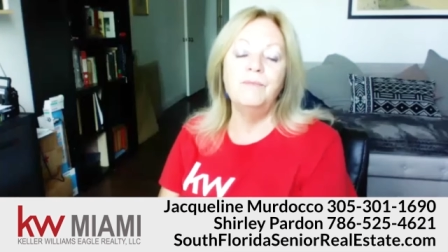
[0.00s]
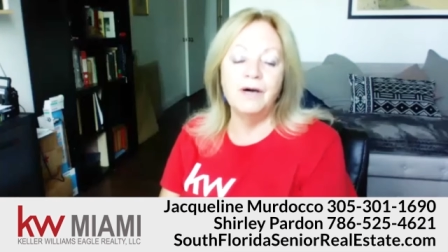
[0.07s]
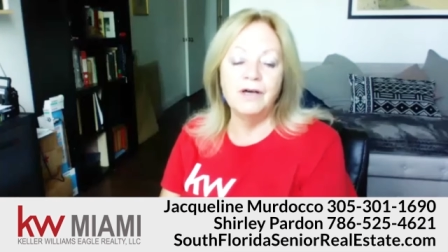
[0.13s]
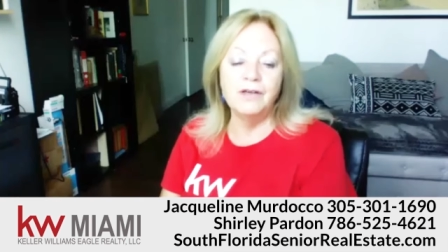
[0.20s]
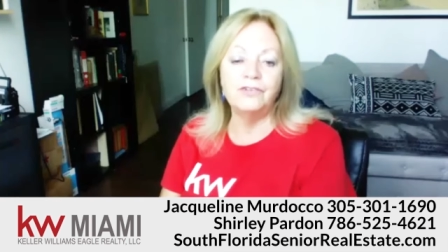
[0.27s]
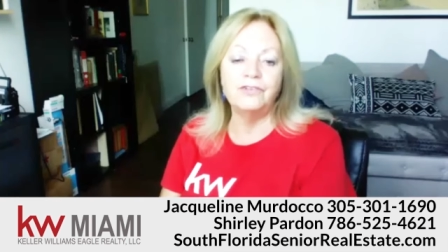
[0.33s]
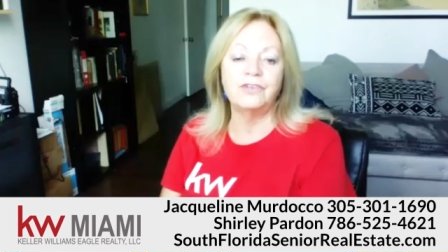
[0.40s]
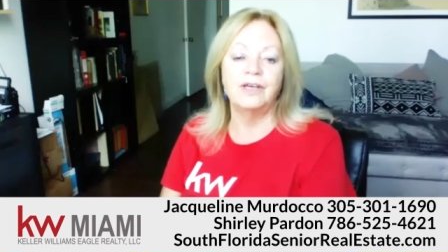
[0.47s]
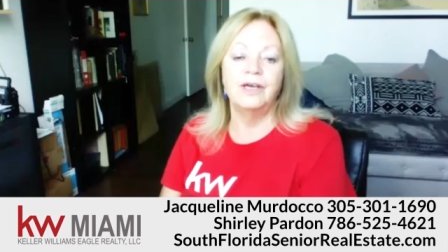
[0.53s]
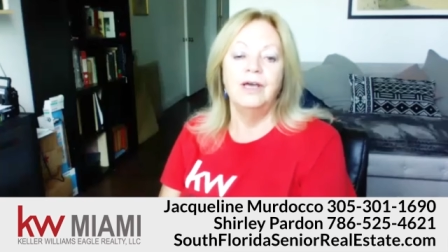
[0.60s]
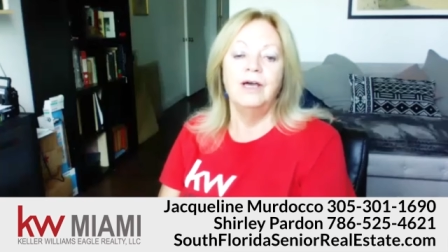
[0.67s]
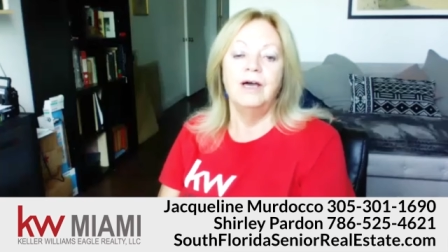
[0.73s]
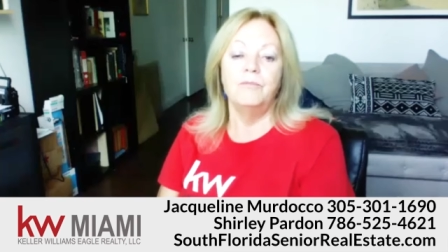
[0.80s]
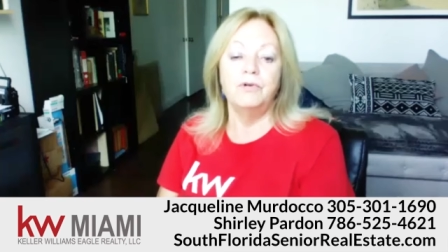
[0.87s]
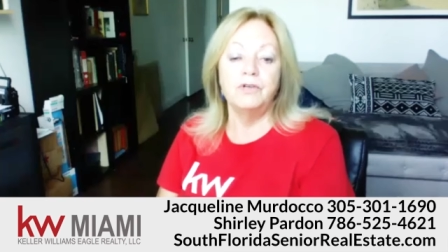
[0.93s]
must
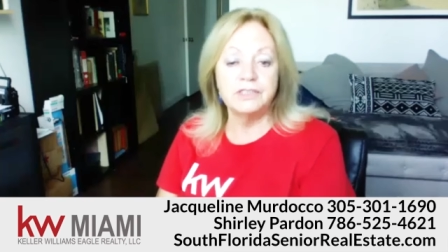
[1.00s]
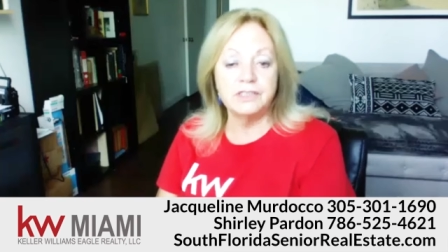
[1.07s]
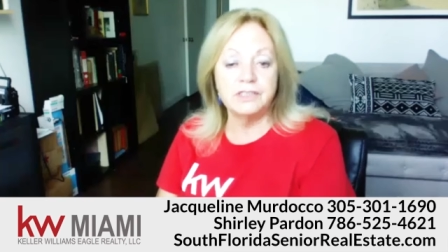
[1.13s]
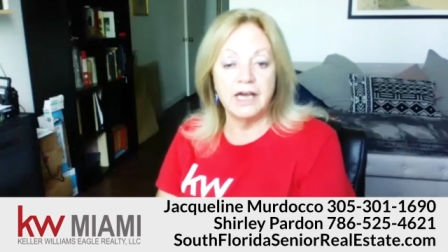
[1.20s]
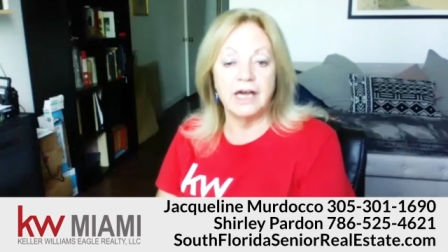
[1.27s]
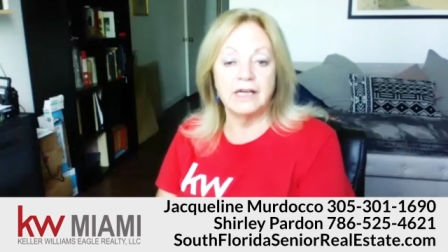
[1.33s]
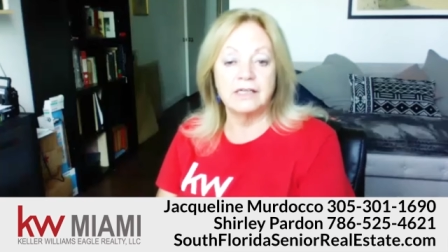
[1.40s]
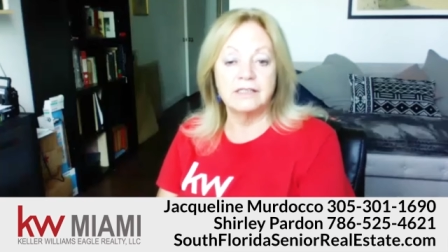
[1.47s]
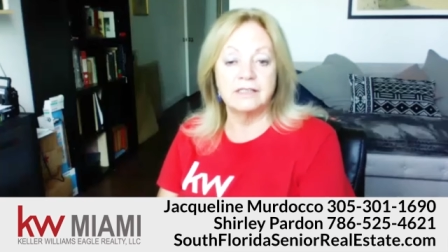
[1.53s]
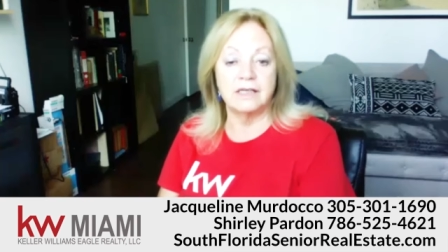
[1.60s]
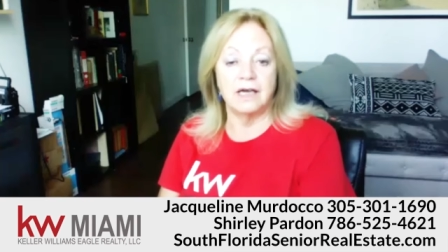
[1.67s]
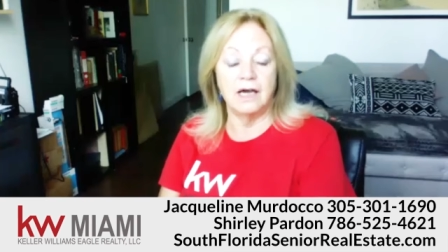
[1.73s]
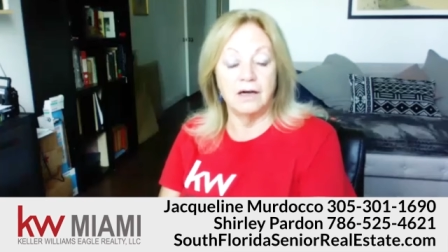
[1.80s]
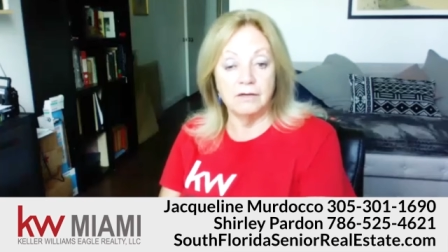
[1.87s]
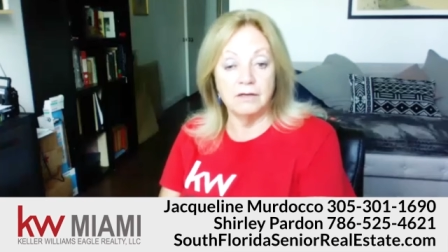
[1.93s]
protect
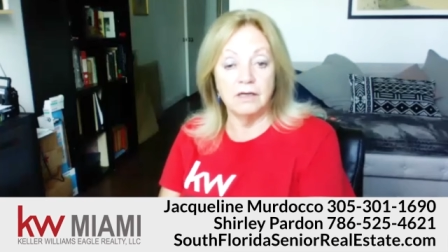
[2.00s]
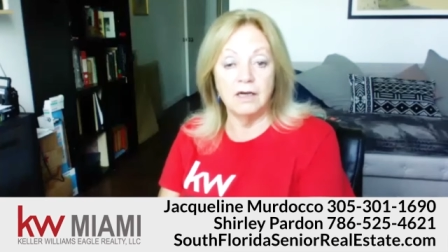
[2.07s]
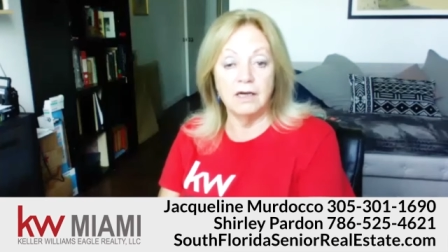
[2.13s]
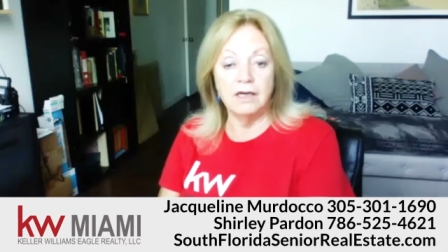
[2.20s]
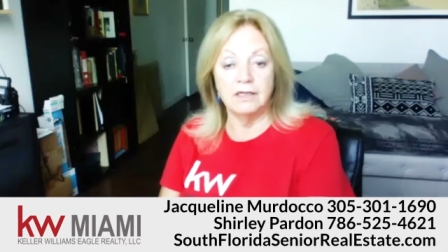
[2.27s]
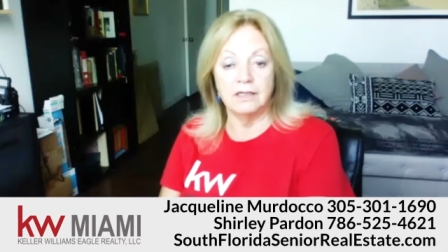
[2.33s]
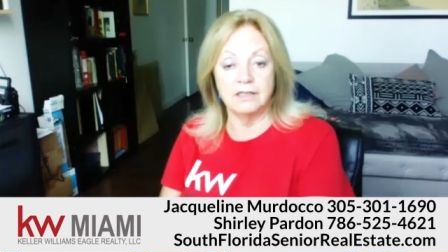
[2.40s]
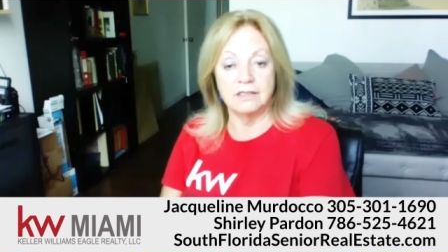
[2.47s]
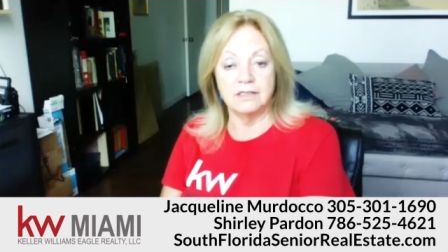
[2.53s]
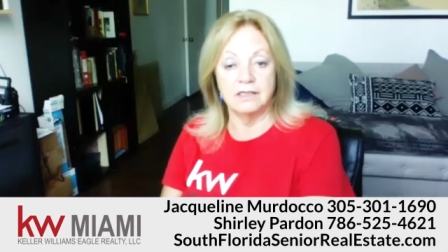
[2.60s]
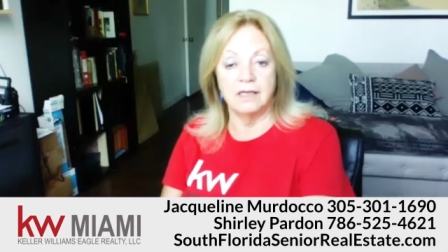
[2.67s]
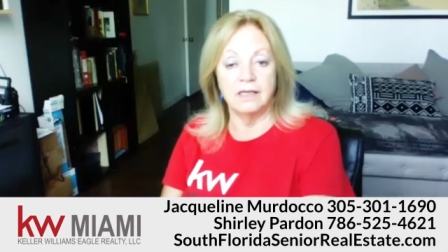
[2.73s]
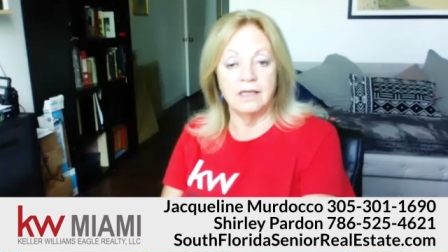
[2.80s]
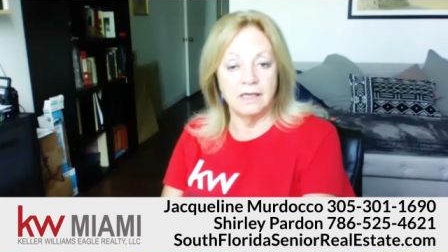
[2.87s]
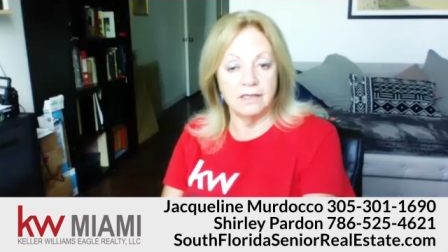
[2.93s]
our client
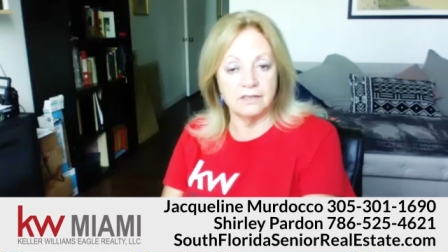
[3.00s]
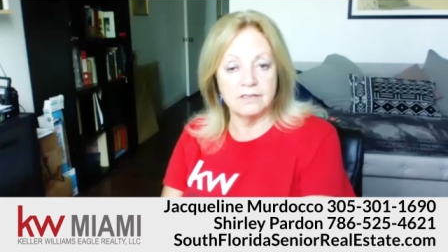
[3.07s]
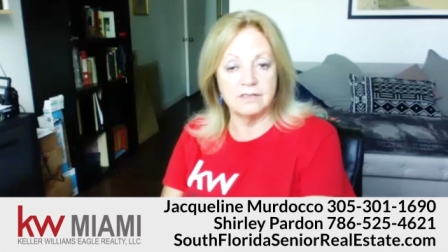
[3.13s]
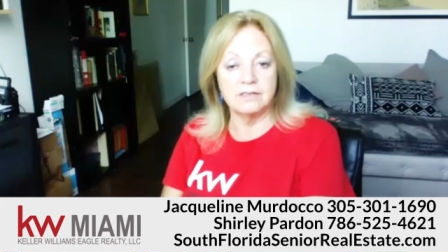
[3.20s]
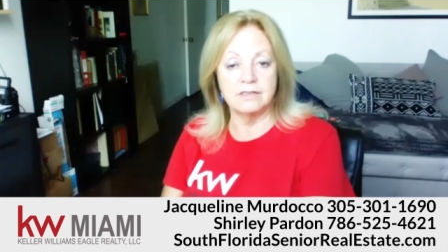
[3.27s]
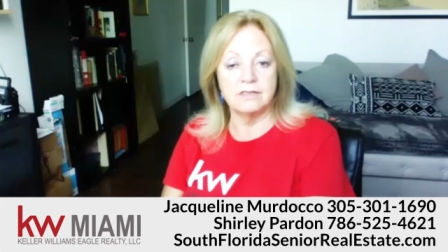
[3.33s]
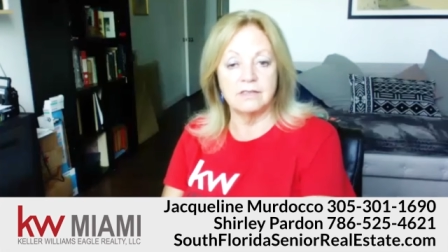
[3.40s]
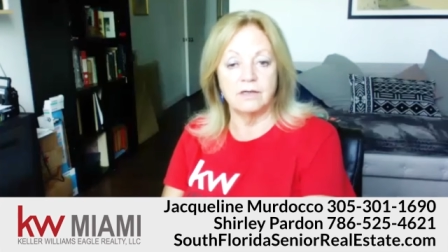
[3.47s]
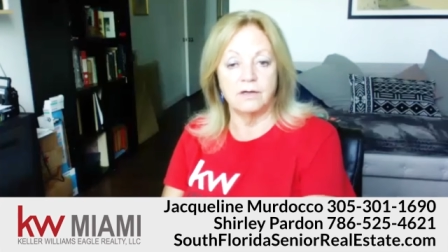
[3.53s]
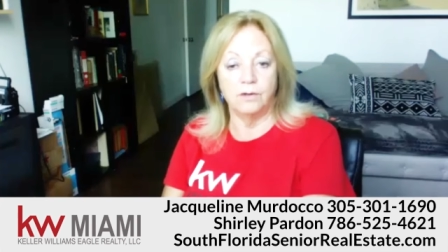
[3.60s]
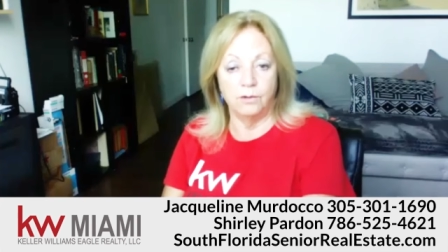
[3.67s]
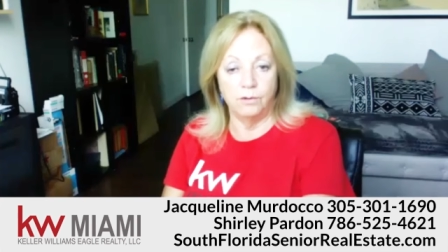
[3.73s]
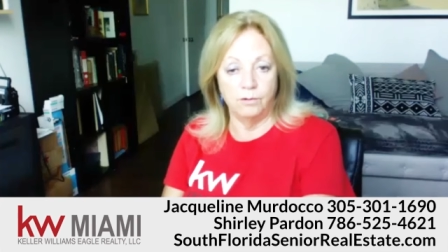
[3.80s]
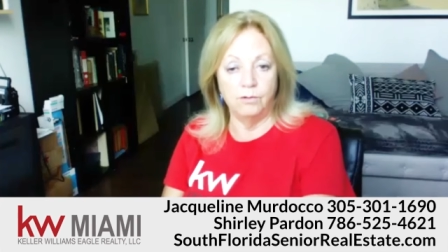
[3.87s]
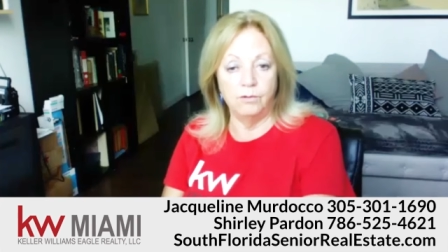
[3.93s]
and that's
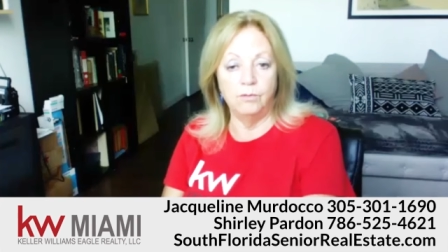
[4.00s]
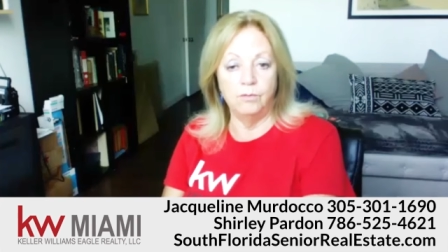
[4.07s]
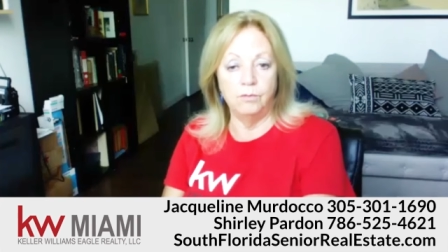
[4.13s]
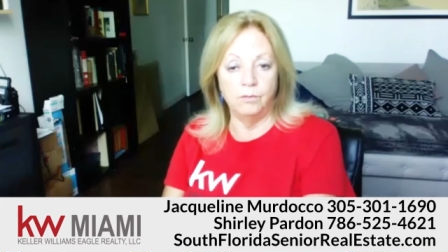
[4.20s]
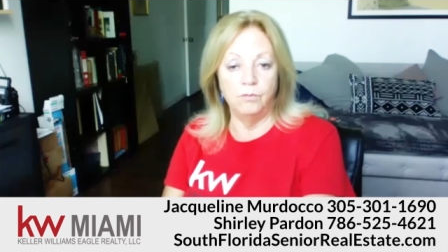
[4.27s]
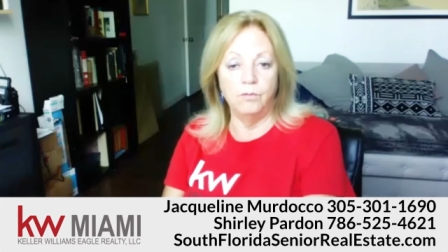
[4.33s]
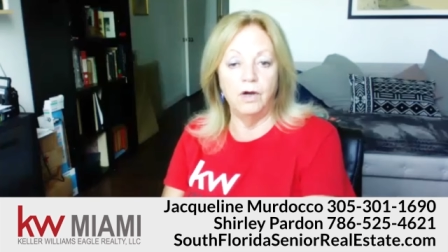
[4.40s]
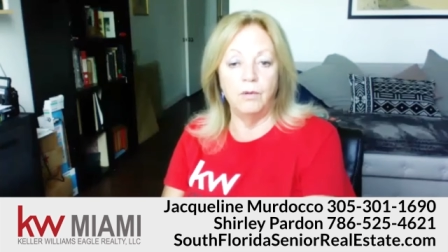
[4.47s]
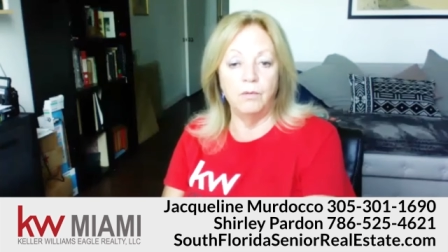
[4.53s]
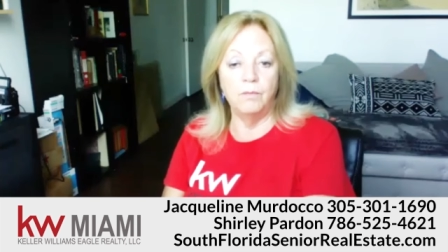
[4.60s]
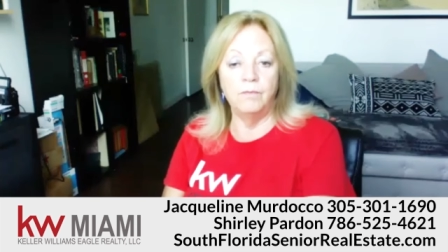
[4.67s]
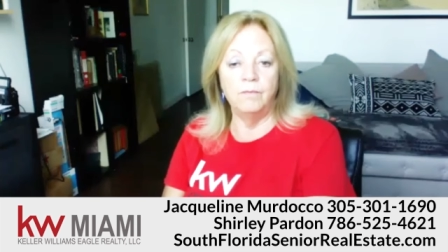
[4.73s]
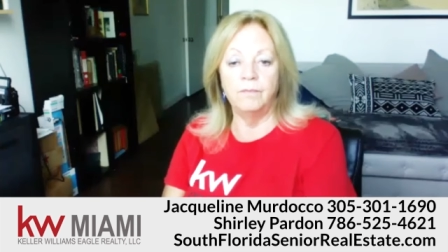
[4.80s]
who we're